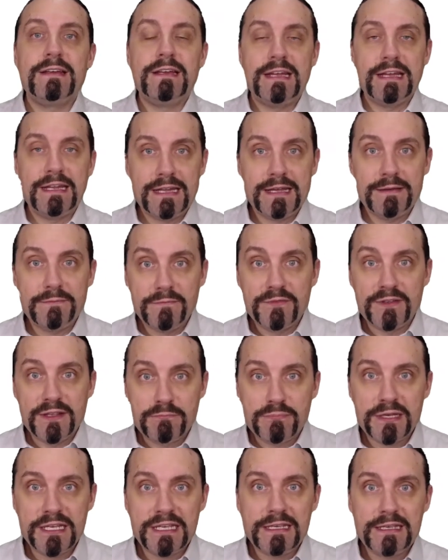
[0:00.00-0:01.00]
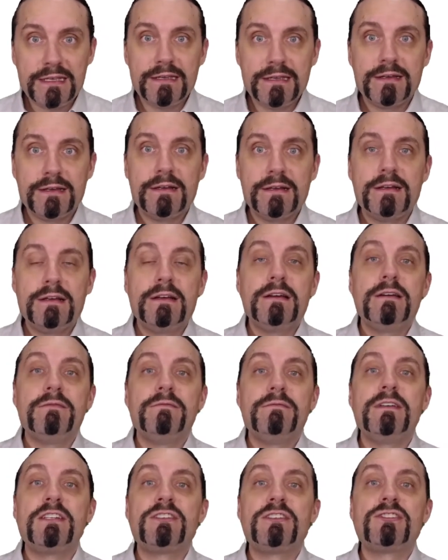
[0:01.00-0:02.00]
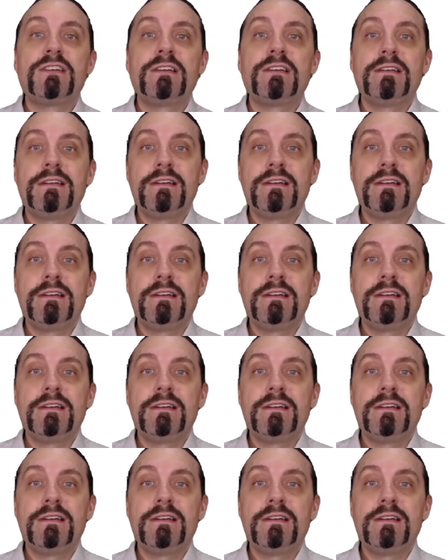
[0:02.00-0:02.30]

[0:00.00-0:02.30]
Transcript: an MVP which